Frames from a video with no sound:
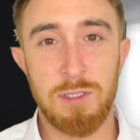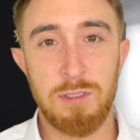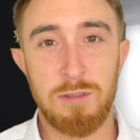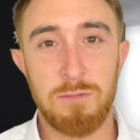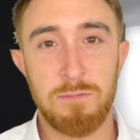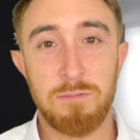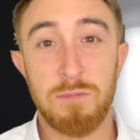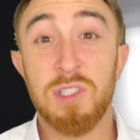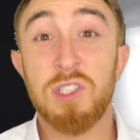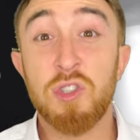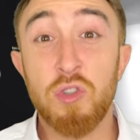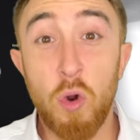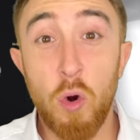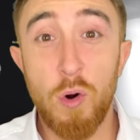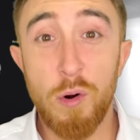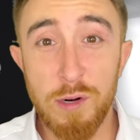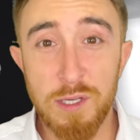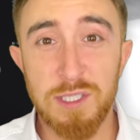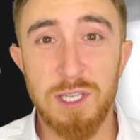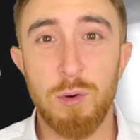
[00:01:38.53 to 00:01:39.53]
the stories
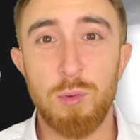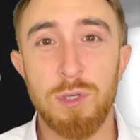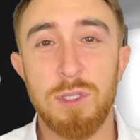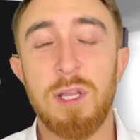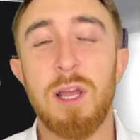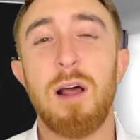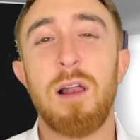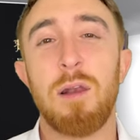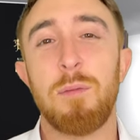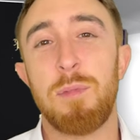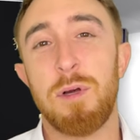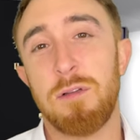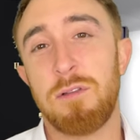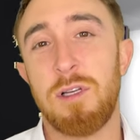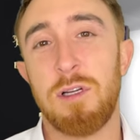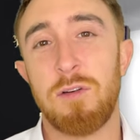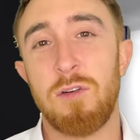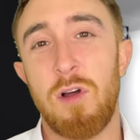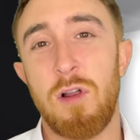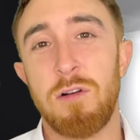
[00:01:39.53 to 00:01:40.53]
that we tell about
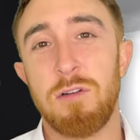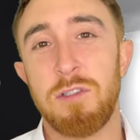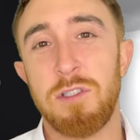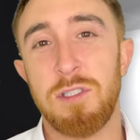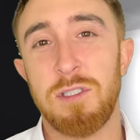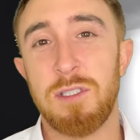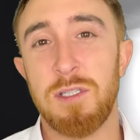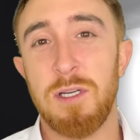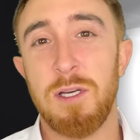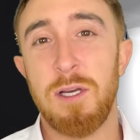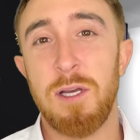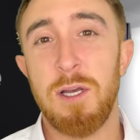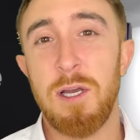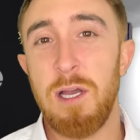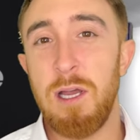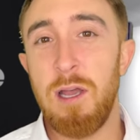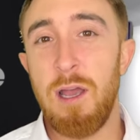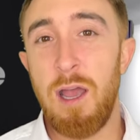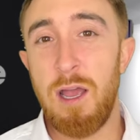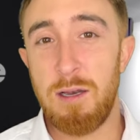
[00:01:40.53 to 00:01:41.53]
technologies.
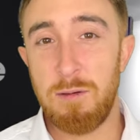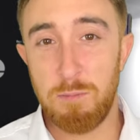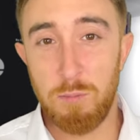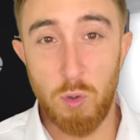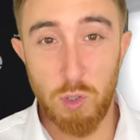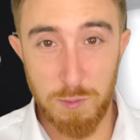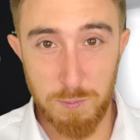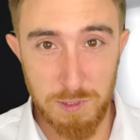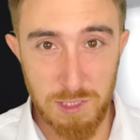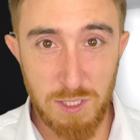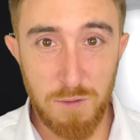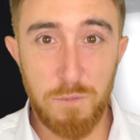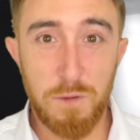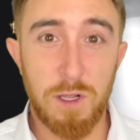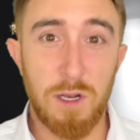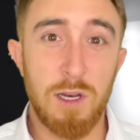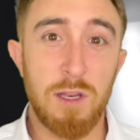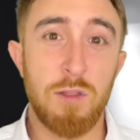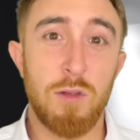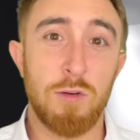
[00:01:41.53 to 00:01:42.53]
And more specifically,
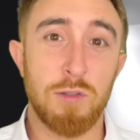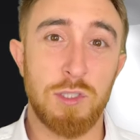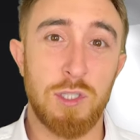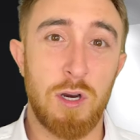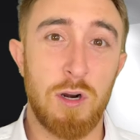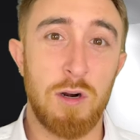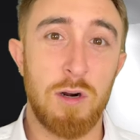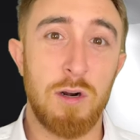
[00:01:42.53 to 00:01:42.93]
those are